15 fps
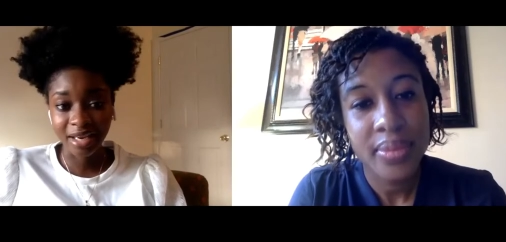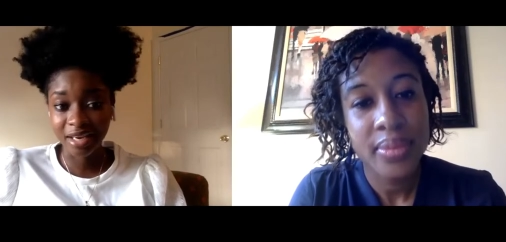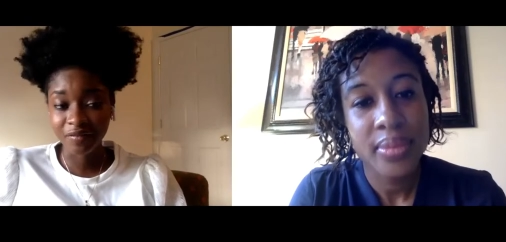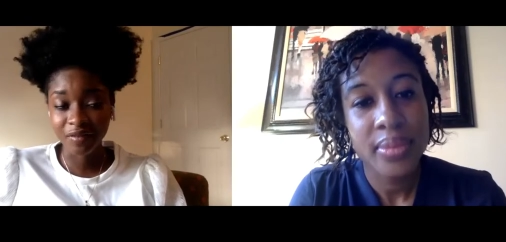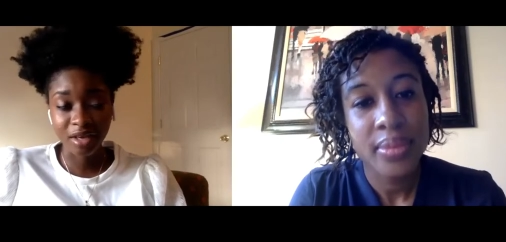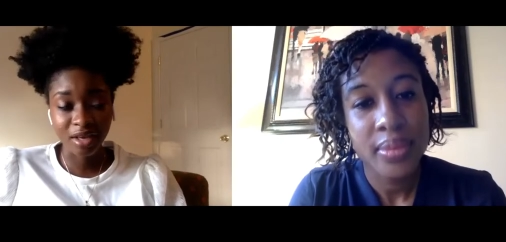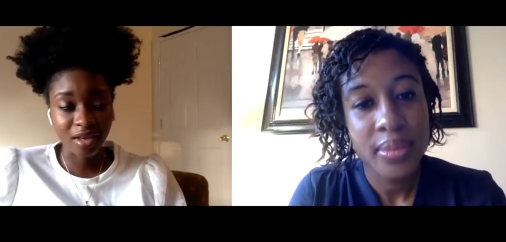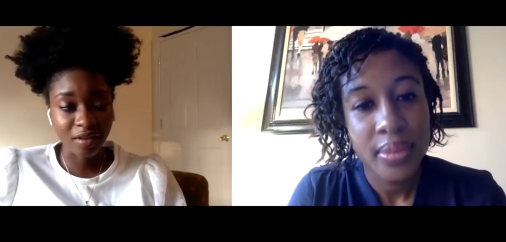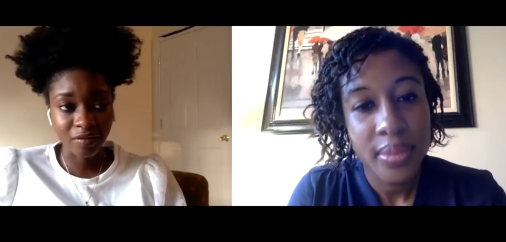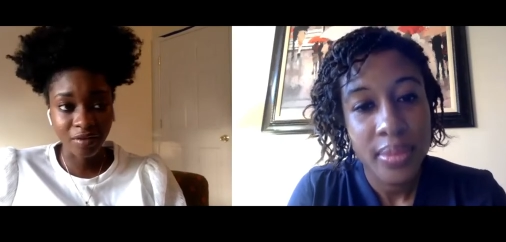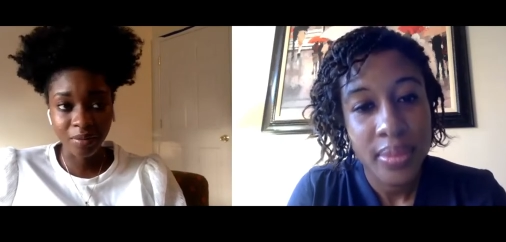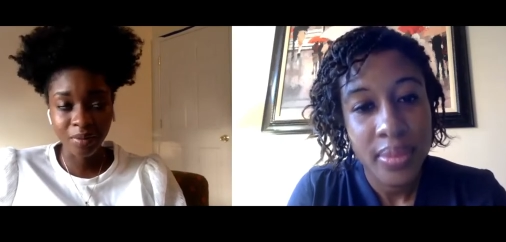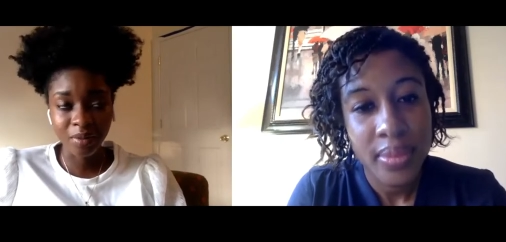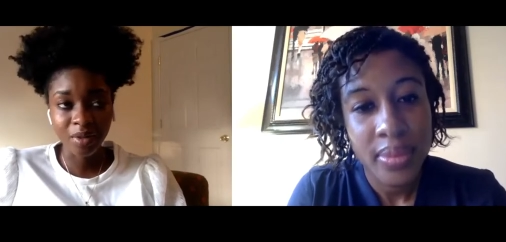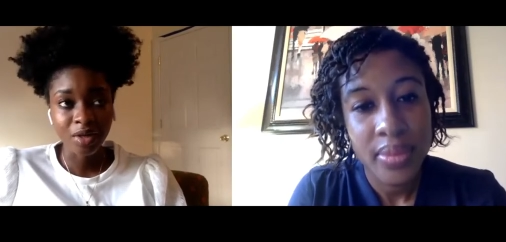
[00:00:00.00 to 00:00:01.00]
Speaker 1: never gave
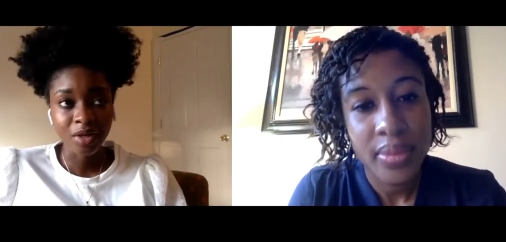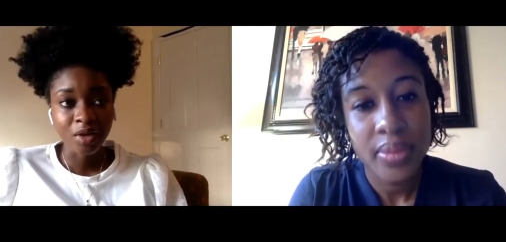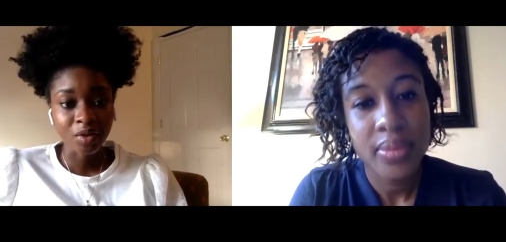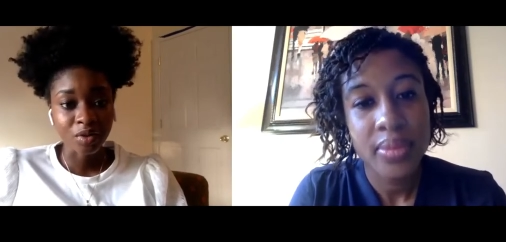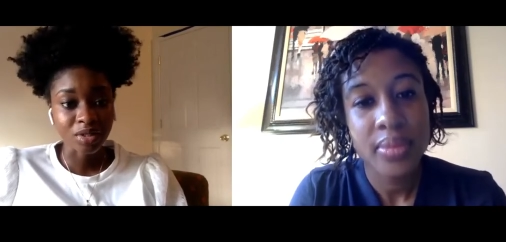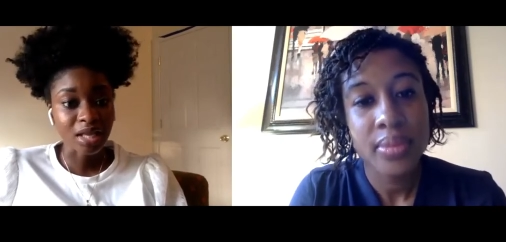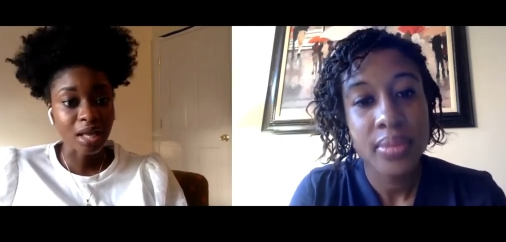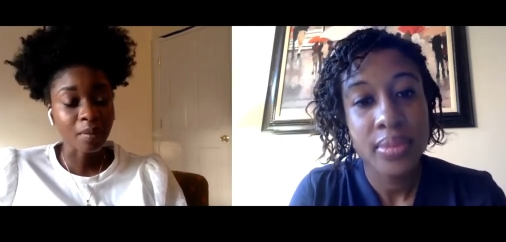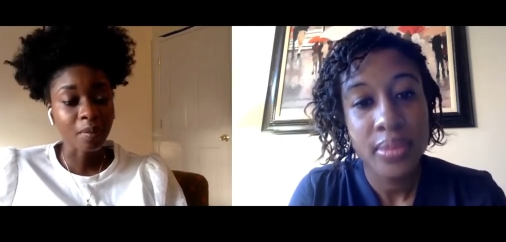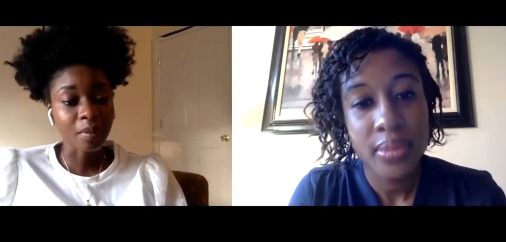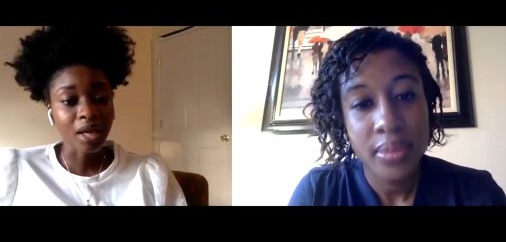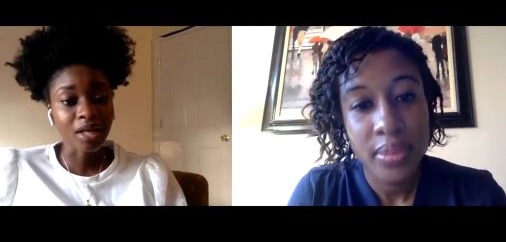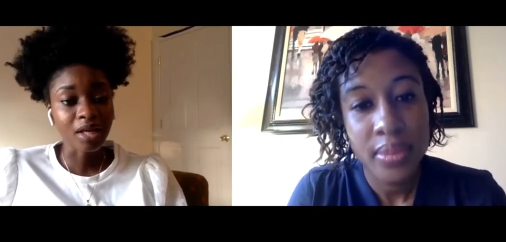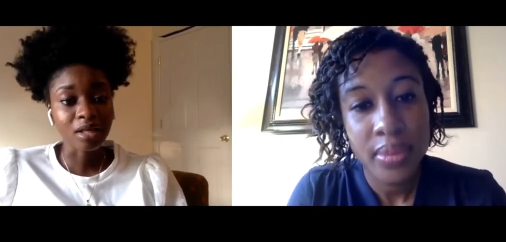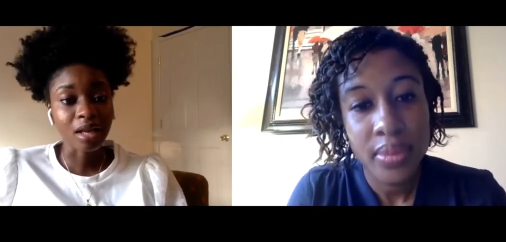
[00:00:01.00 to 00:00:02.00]
up because I
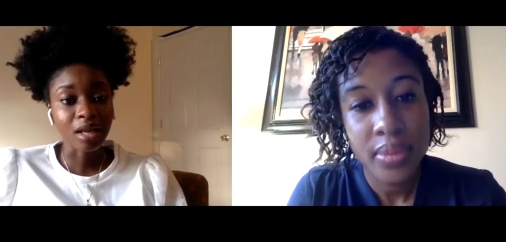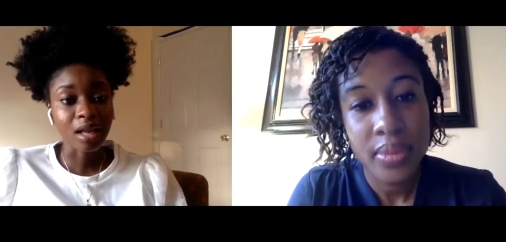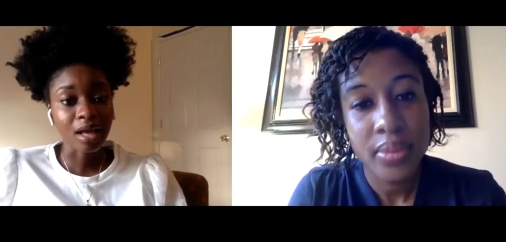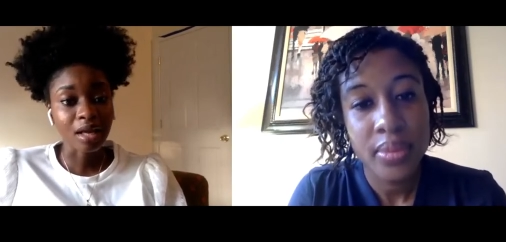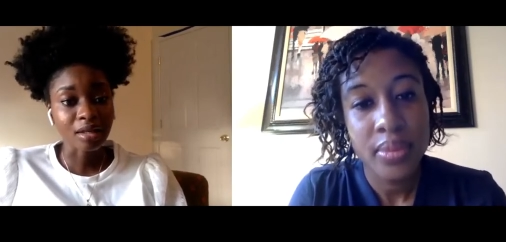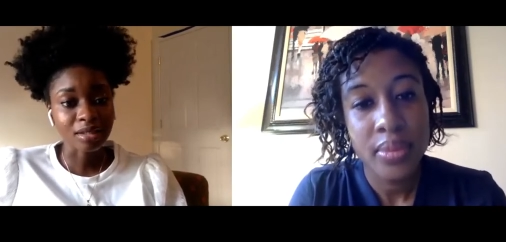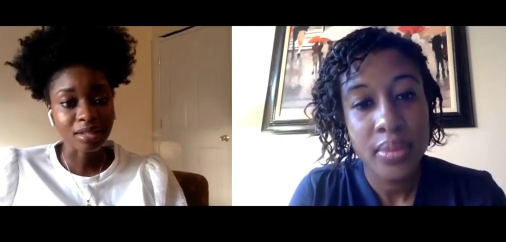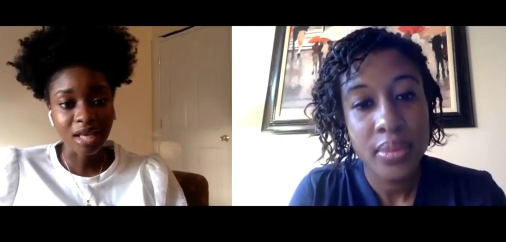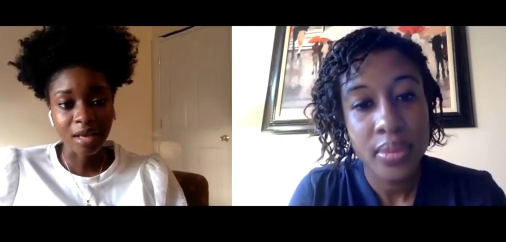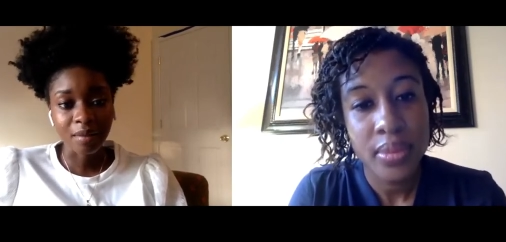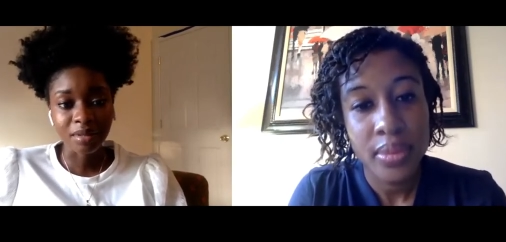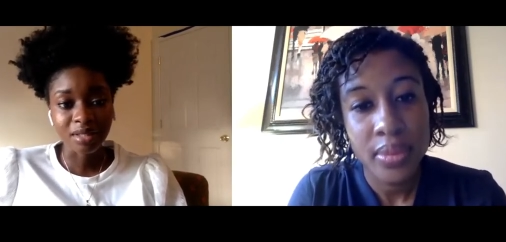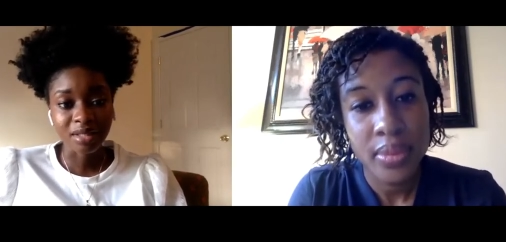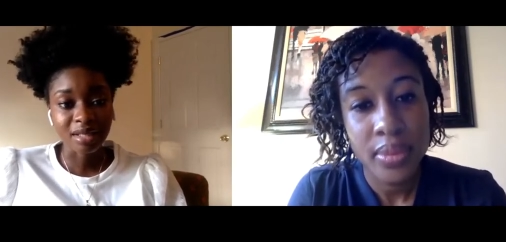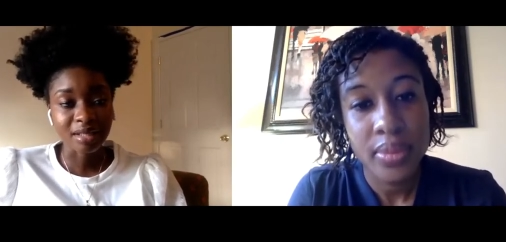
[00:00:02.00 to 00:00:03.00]
applied a lot of
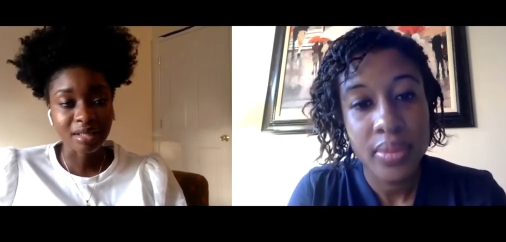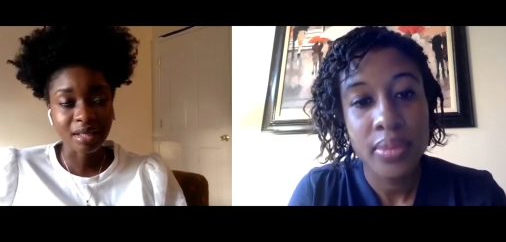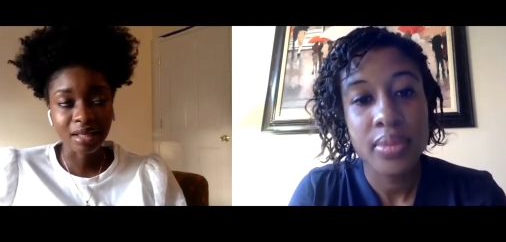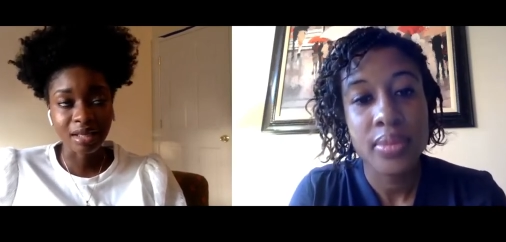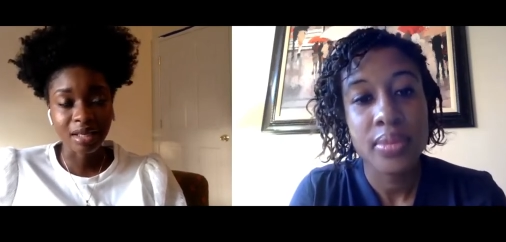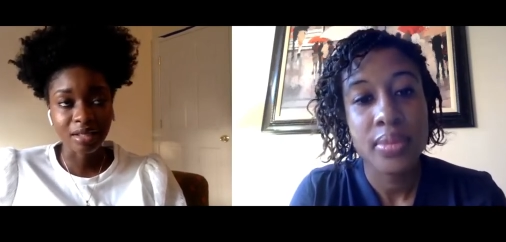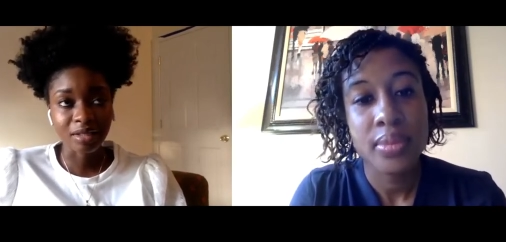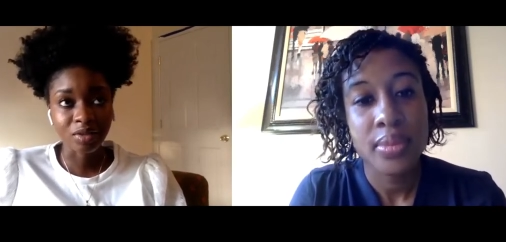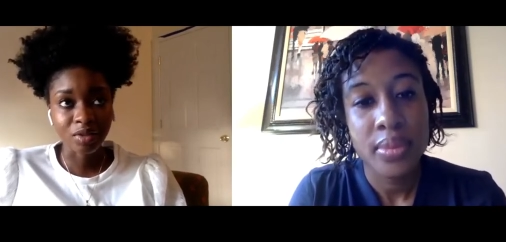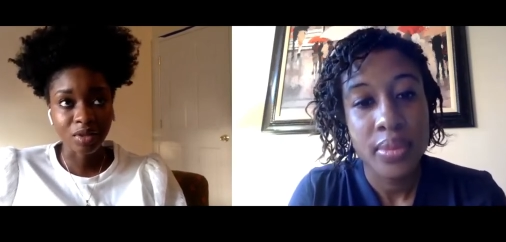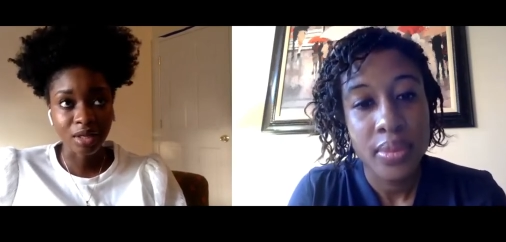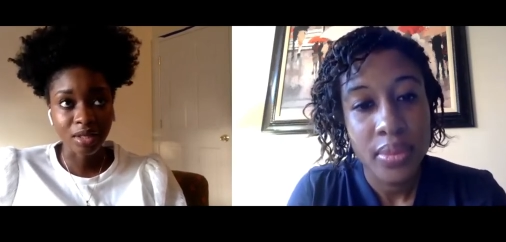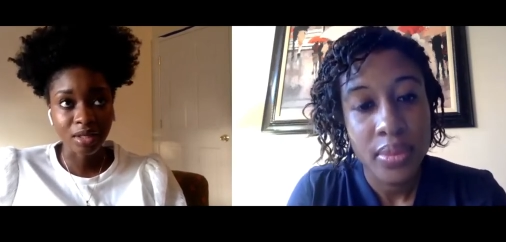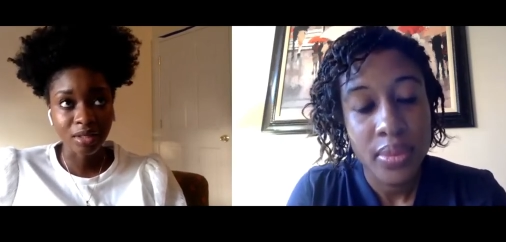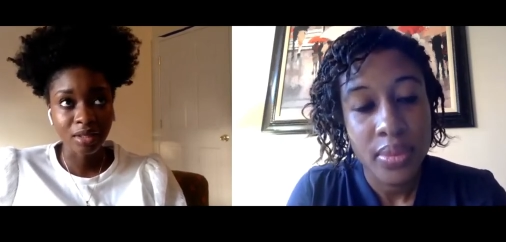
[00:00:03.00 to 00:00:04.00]
times and I didn't get
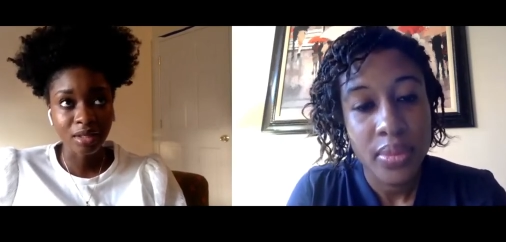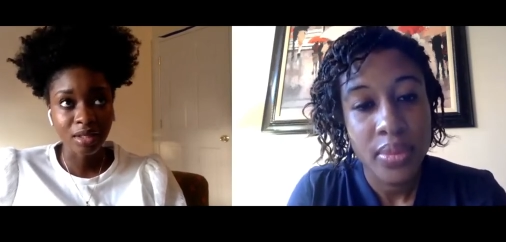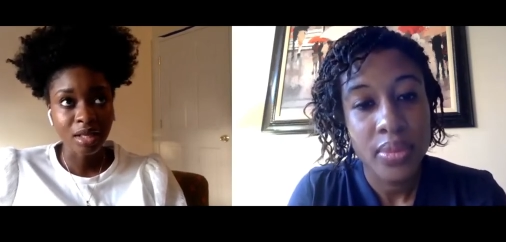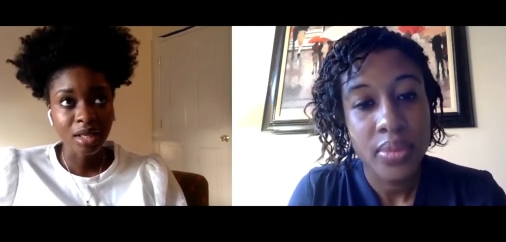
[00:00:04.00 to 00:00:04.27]
into